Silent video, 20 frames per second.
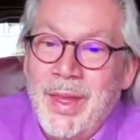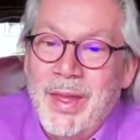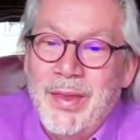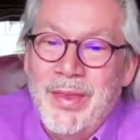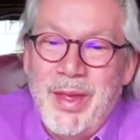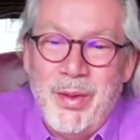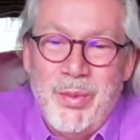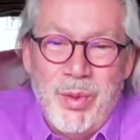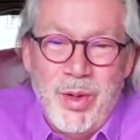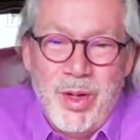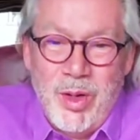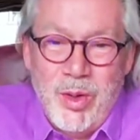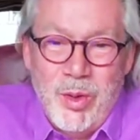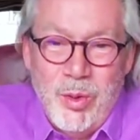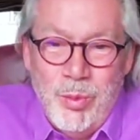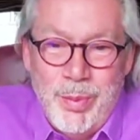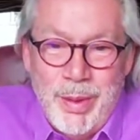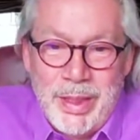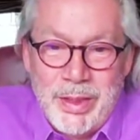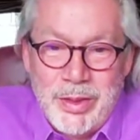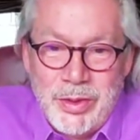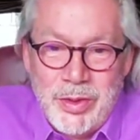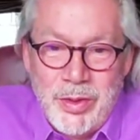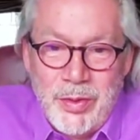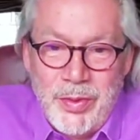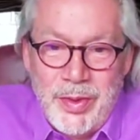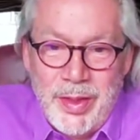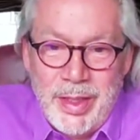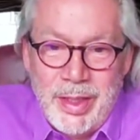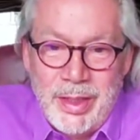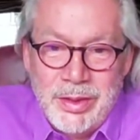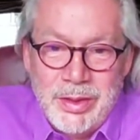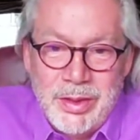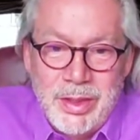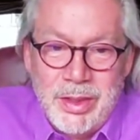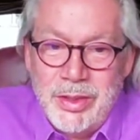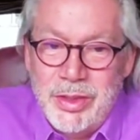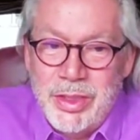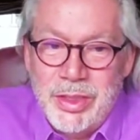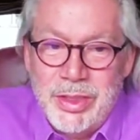there were a whole bunch of things
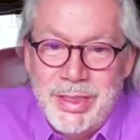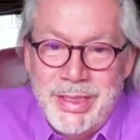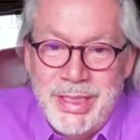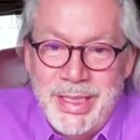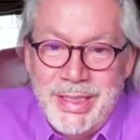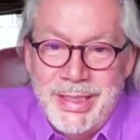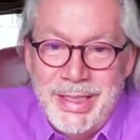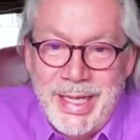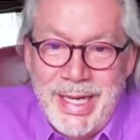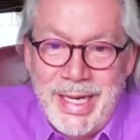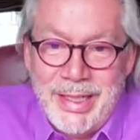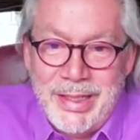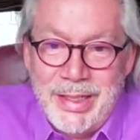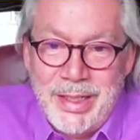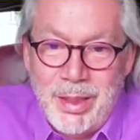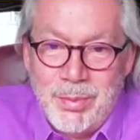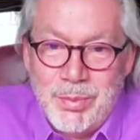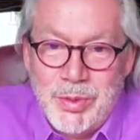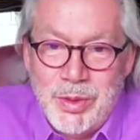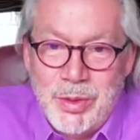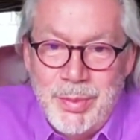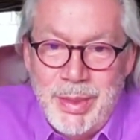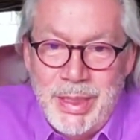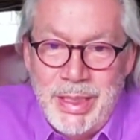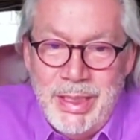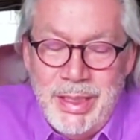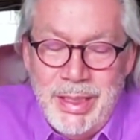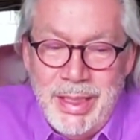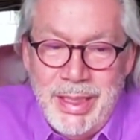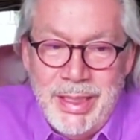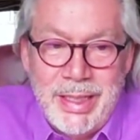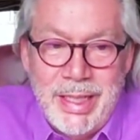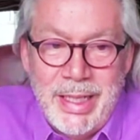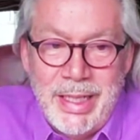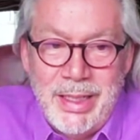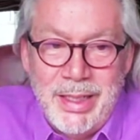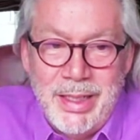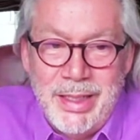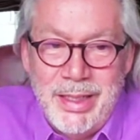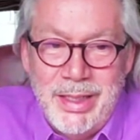that just didn't add up to me
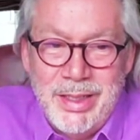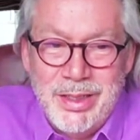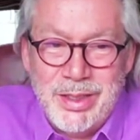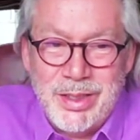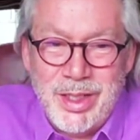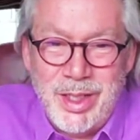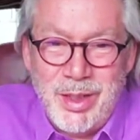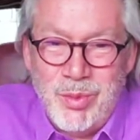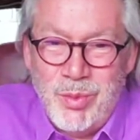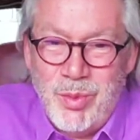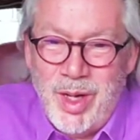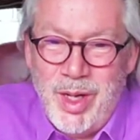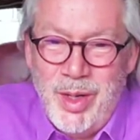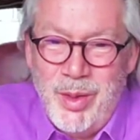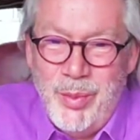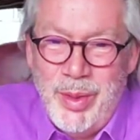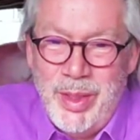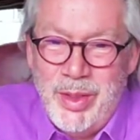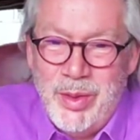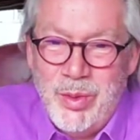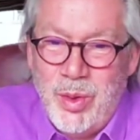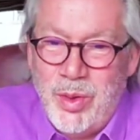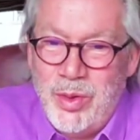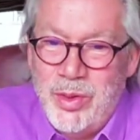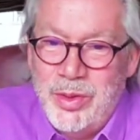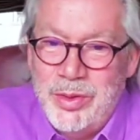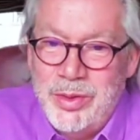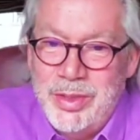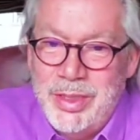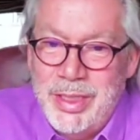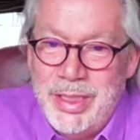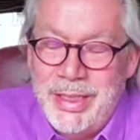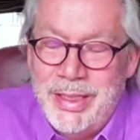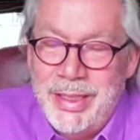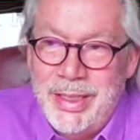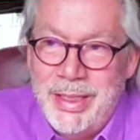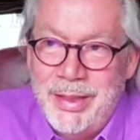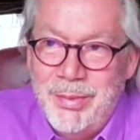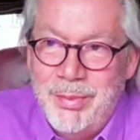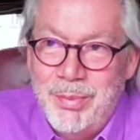innately. It's like, why are we
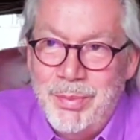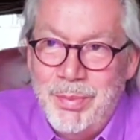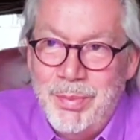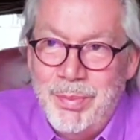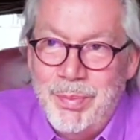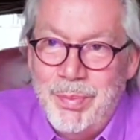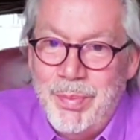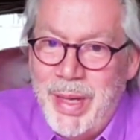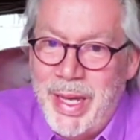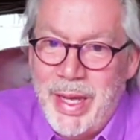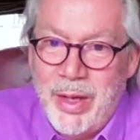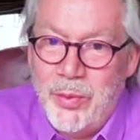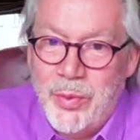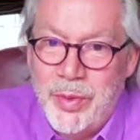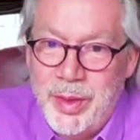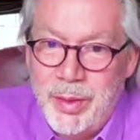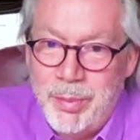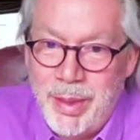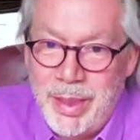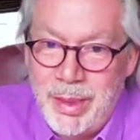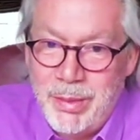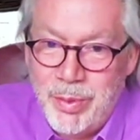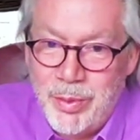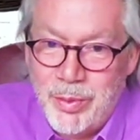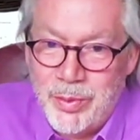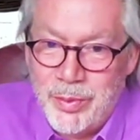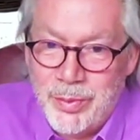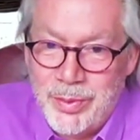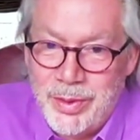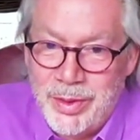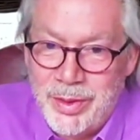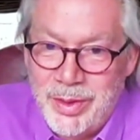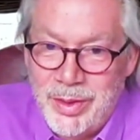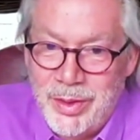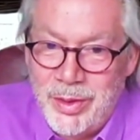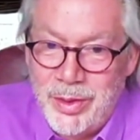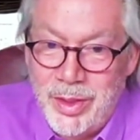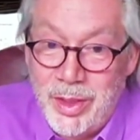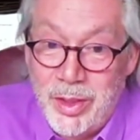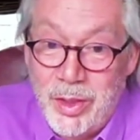quarantining healthy people, you know,
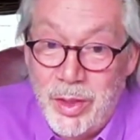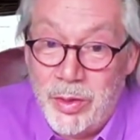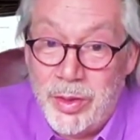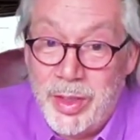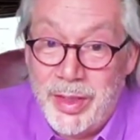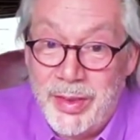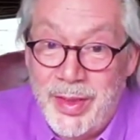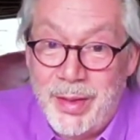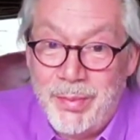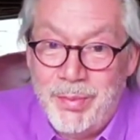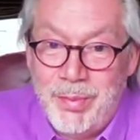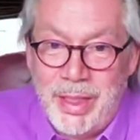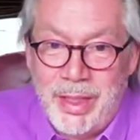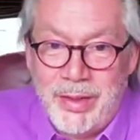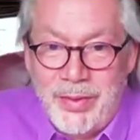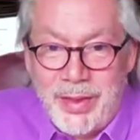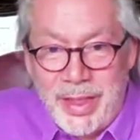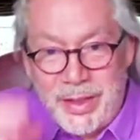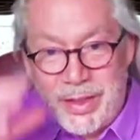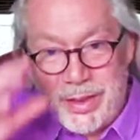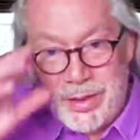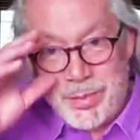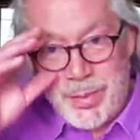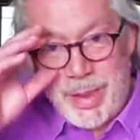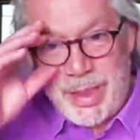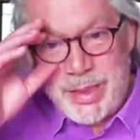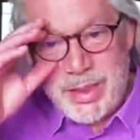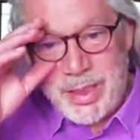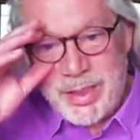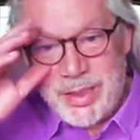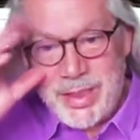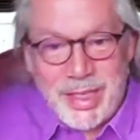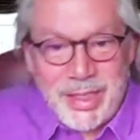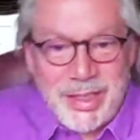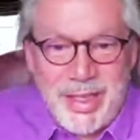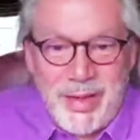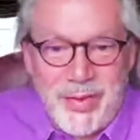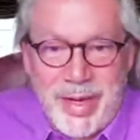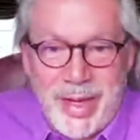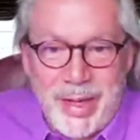mm-hmm. and locking them? That doesn't make sense. That's
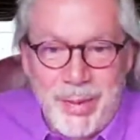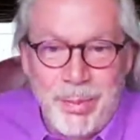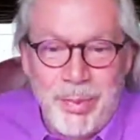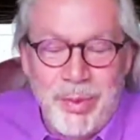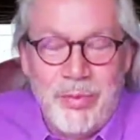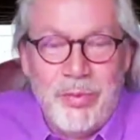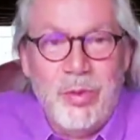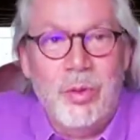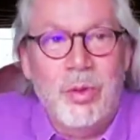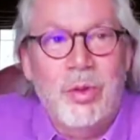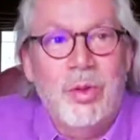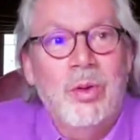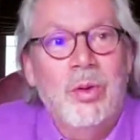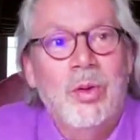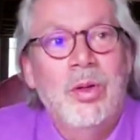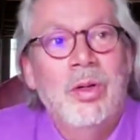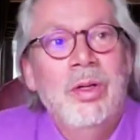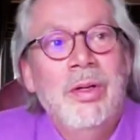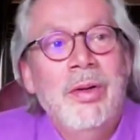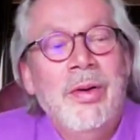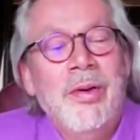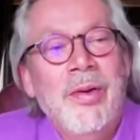never happened before. Or,